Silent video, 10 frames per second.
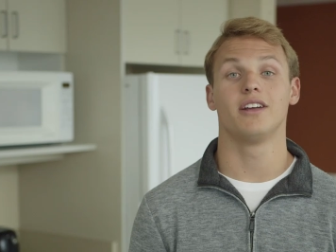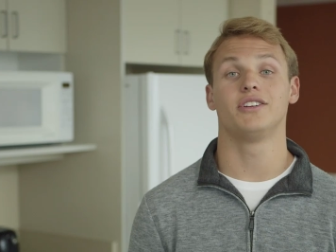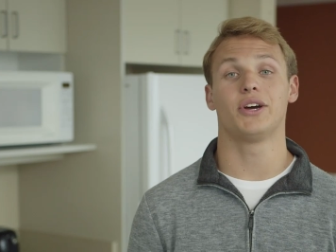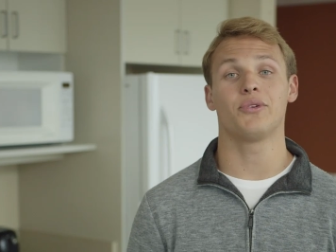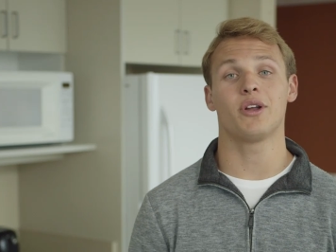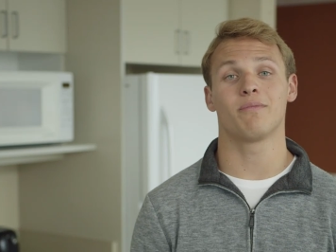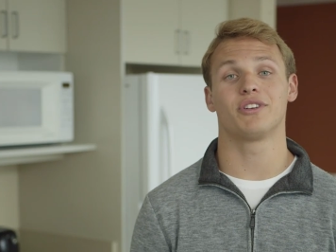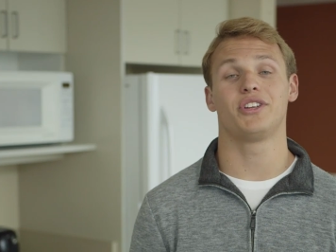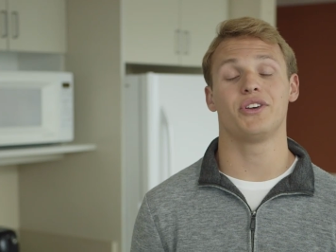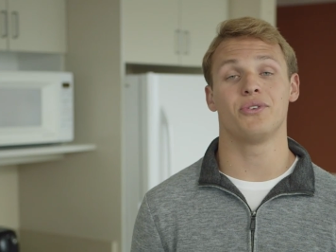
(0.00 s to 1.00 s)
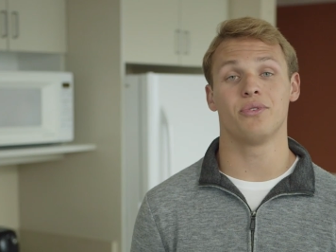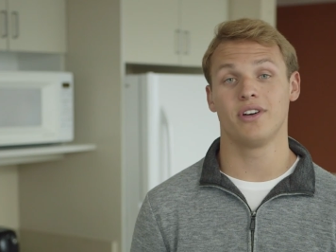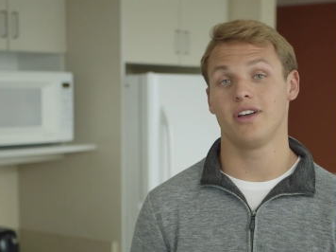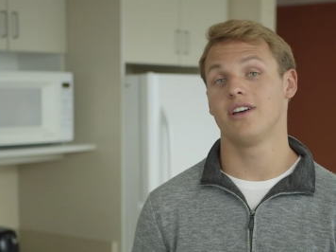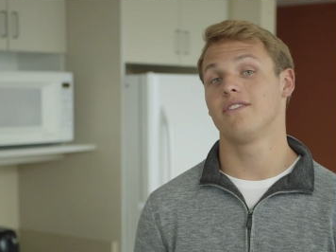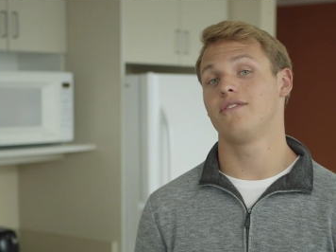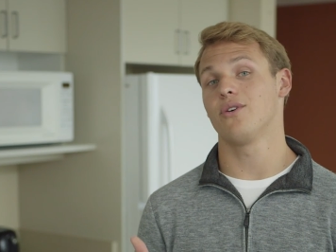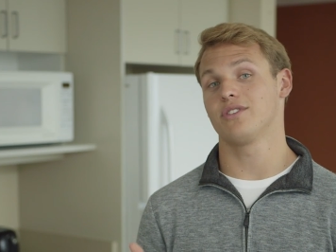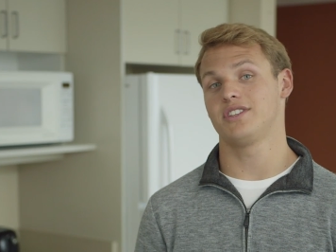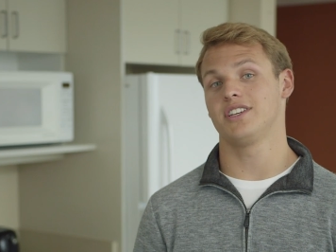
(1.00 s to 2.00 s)
Don't number 2
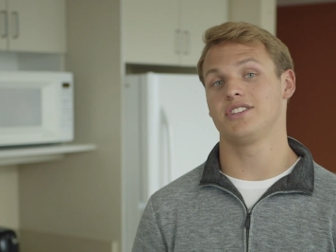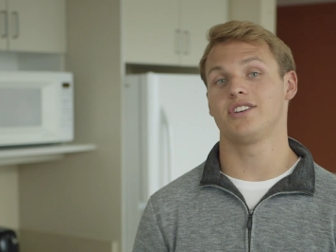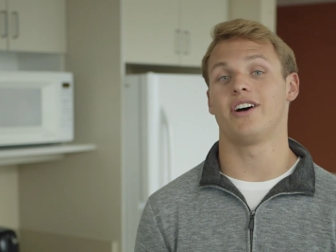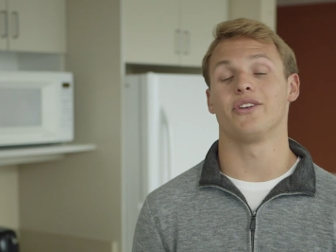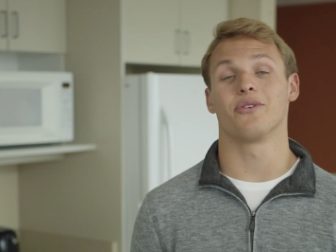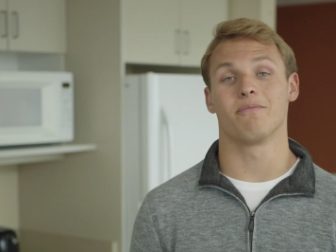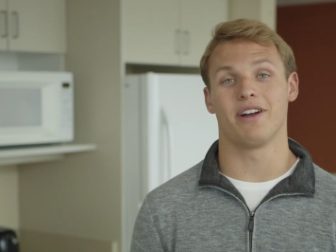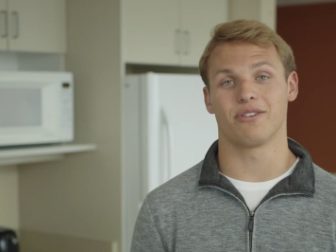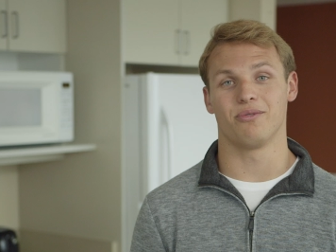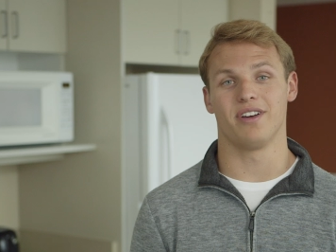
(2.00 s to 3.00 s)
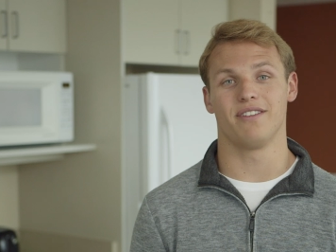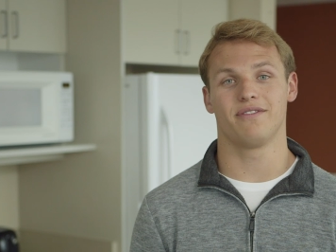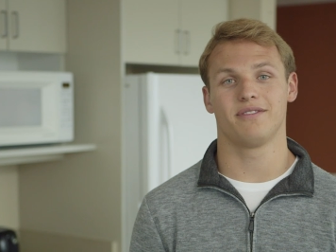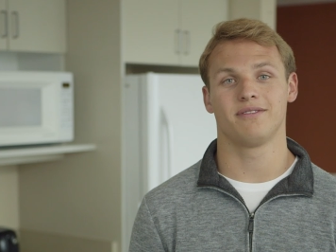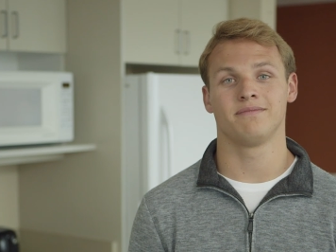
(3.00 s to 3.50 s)
focuses on your microwave.